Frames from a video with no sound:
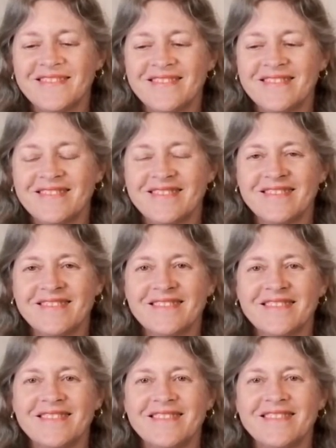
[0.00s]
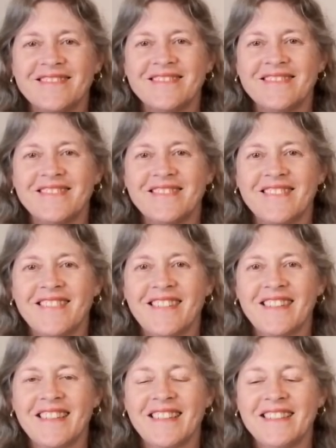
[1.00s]

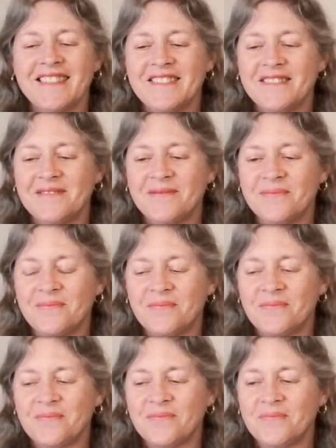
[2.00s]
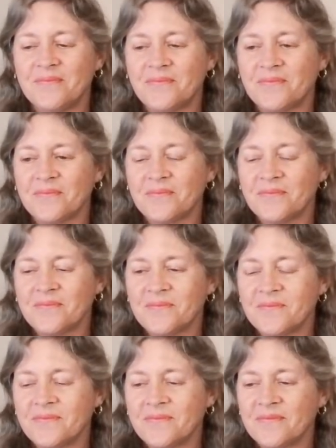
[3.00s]

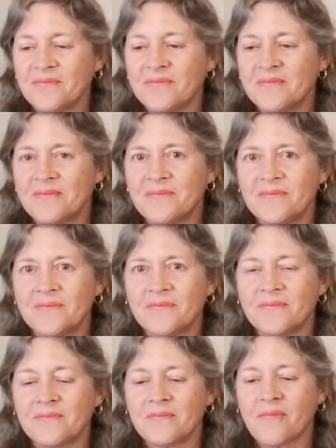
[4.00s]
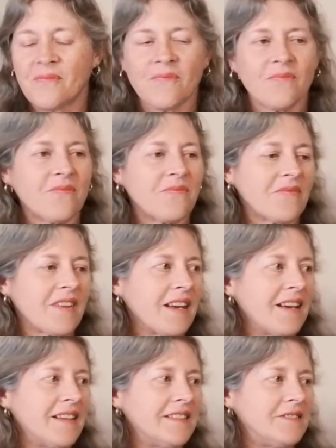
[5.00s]

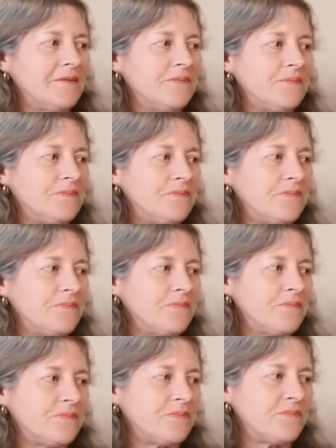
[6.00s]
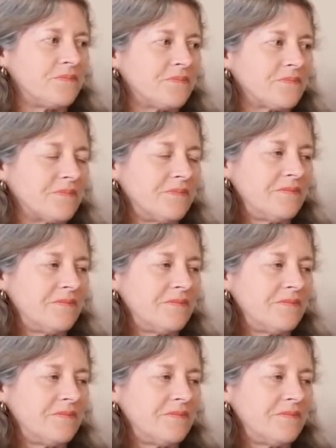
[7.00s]
[no speech]